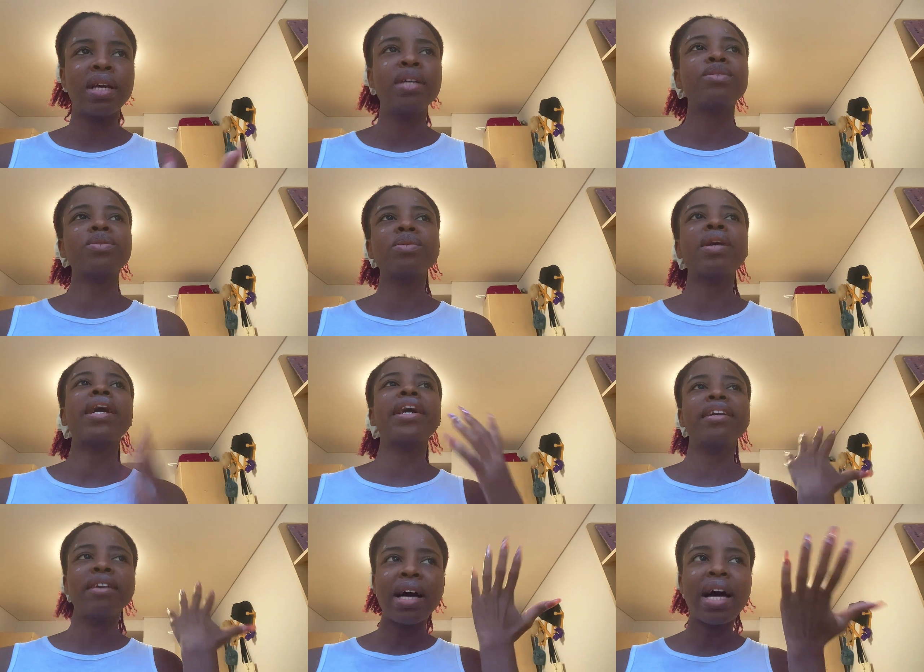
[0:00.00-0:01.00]
So
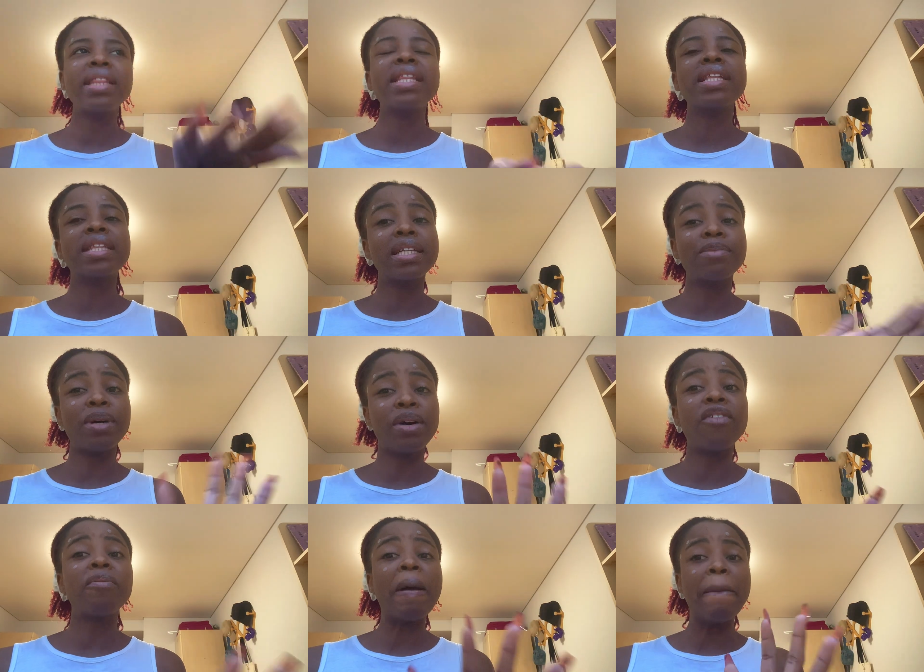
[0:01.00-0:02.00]
I had that at the
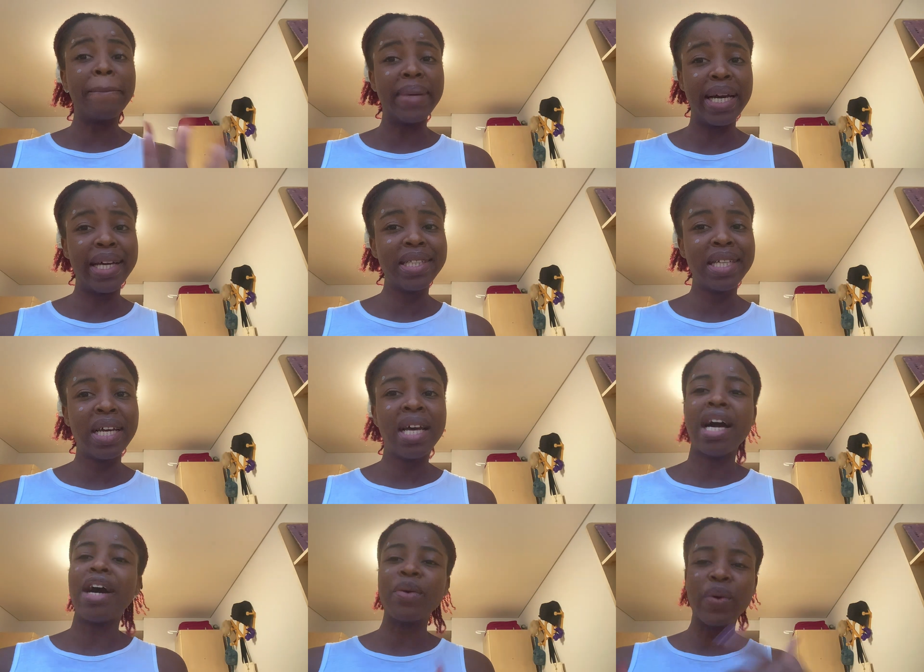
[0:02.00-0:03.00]
back of my mind,
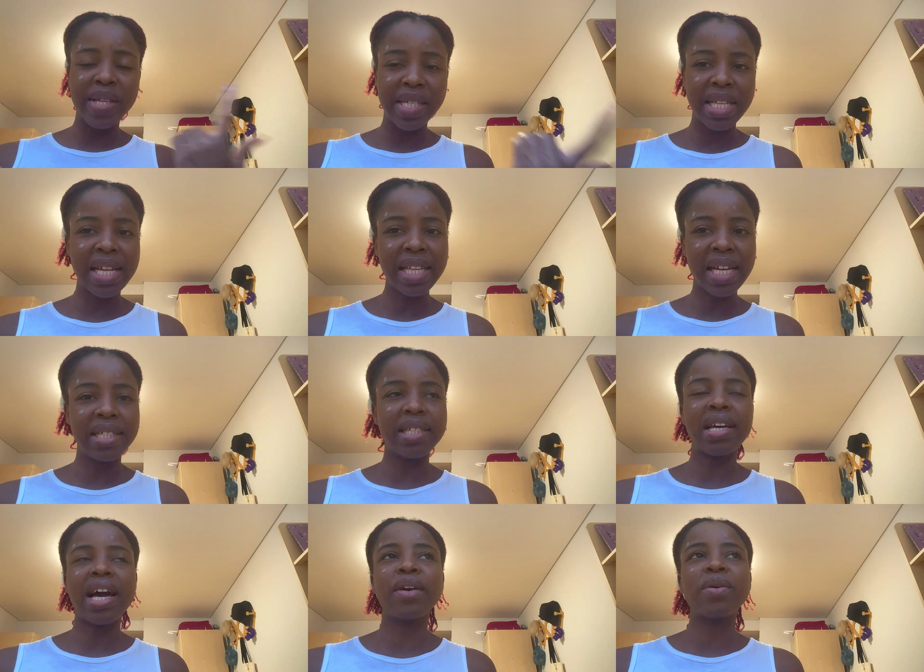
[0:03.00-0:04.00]
and
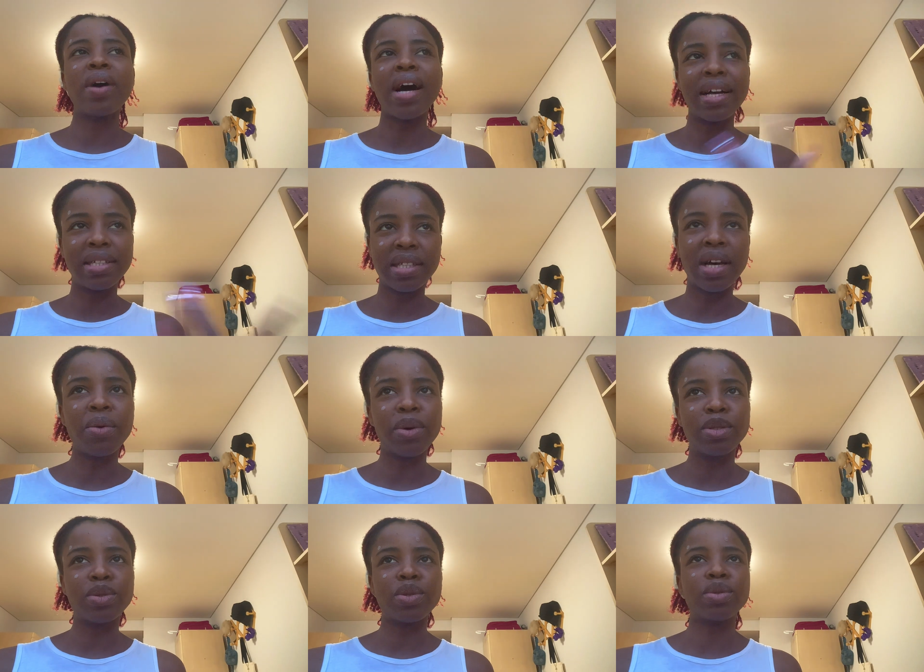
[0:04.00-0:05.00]
coincidentally, I got asked that
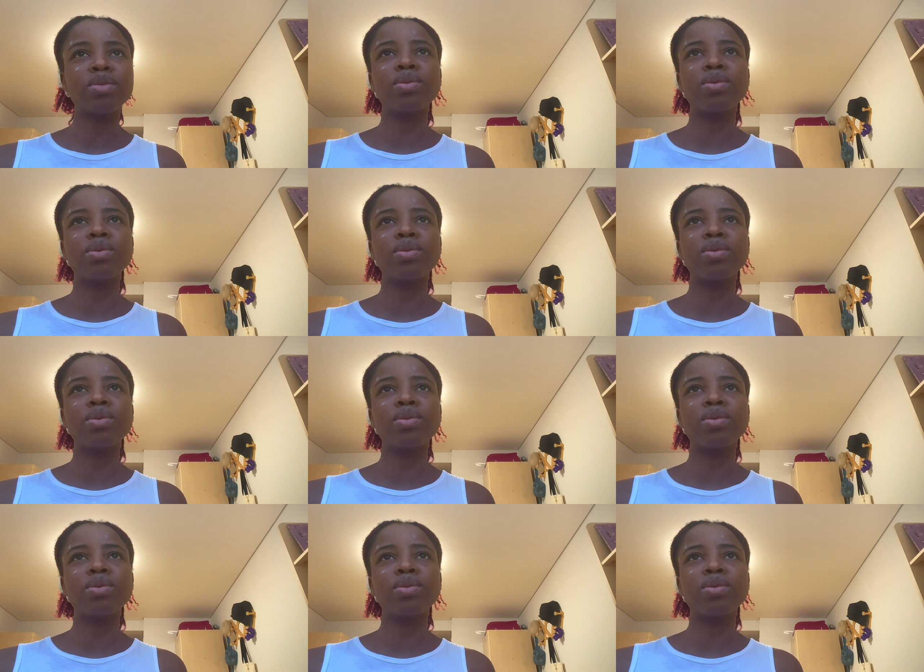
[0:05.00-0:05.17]
question.